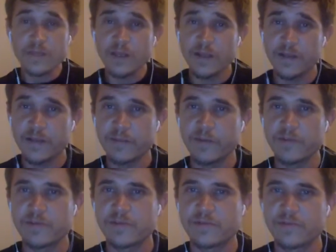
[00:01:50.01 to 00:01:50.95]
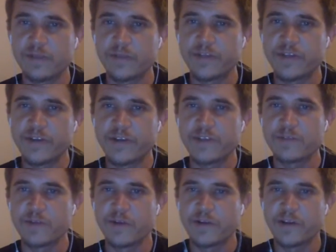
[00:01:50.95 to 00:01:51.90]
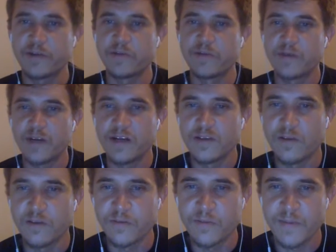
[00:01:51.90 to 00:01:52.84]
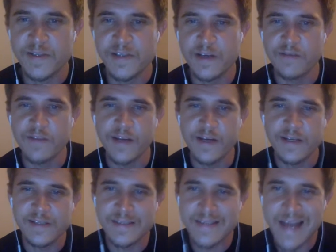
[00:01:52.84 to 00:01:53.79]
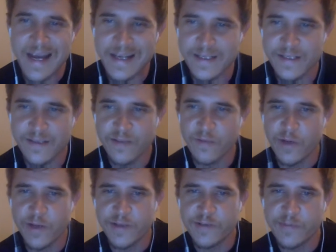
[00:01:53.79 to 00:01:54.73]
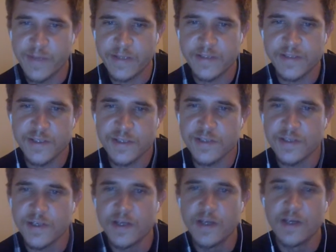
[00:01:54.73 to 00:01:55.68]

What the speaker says: I think most libertarians would argue, along with myself, that it is not the way to make decisions.